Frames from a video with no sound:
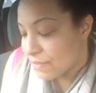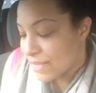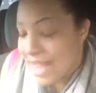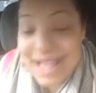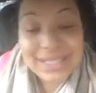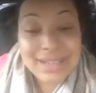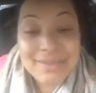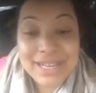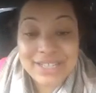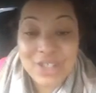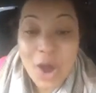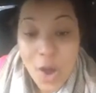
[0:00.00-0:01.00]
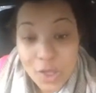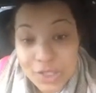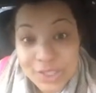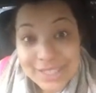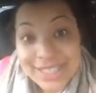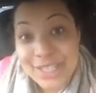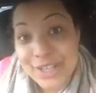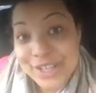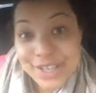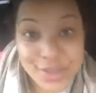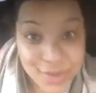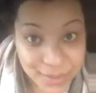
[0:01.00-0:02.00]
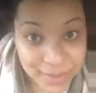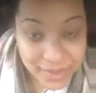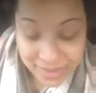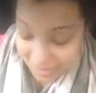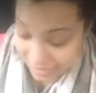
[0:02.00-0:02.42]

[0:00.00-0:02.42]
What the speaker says: Had somebody taller than you.